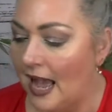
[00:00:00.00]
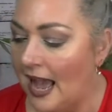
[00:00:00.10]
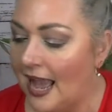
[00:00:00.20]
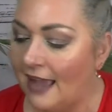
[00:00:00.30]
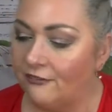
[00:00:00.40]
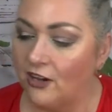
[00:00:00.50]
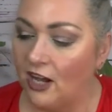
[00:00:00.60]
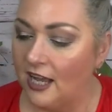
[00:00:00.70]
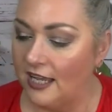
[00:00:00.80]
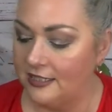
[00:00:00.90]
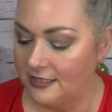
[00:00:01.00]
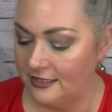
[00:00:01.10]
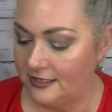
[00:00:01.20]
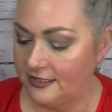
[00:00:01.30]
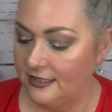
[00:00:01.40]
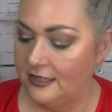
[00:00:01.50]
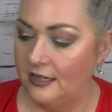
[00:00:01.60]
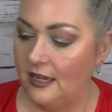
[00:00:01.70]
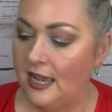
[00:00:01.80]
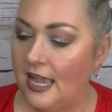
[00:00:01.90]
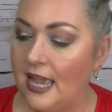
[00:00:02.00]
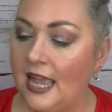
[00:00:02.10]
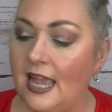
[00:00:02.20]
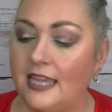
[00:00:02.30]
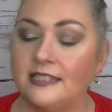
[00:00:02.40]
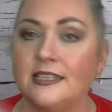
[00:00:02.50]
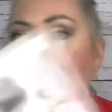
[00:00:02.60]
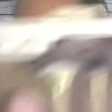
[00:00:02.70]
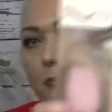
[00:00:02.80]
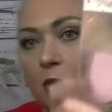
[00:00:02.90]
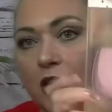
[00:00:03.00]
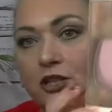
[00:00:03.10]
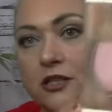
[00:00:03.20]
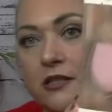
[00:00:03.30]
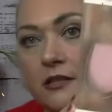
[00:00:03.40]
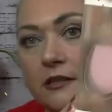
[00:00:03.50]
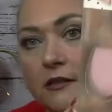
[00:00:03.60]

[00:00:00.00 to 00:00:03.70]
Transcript: I have got a set of brushes